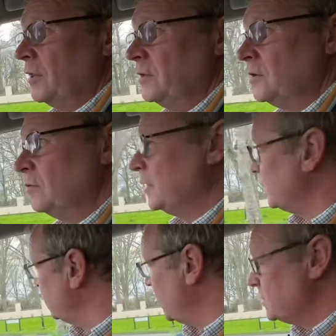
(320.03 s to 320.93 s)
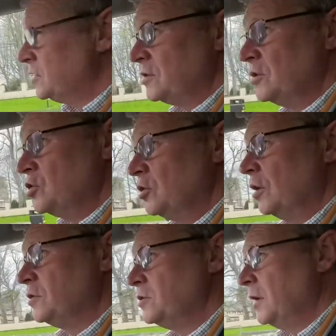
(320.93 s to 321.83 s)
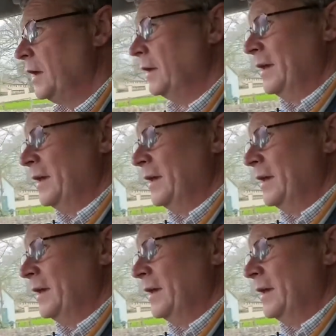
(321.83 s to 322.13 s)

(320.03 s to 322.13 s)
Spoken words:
they do that. The existing church there.